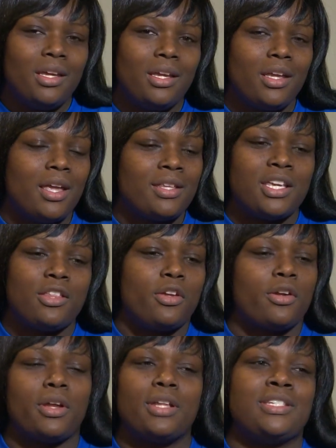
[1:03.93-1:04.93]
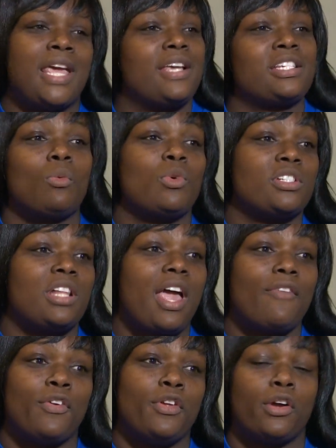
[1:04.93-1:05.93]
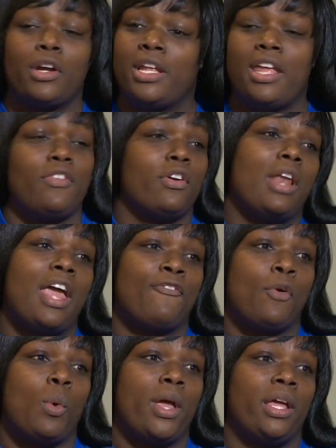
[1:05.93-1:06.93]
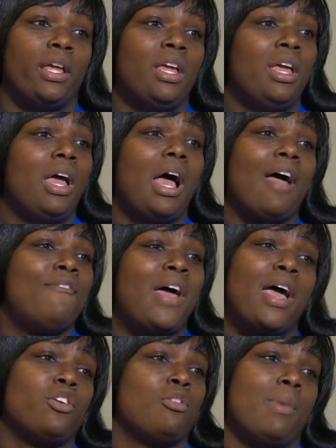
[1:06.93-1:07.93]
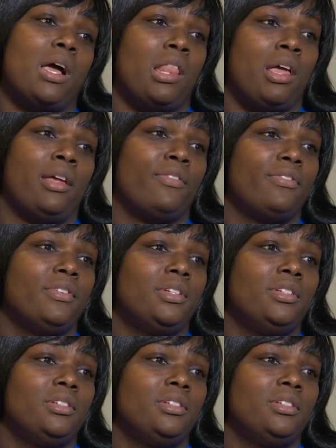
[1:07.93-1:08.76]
It's either you're going to take someone's life or you're going to give your life away. I value my life.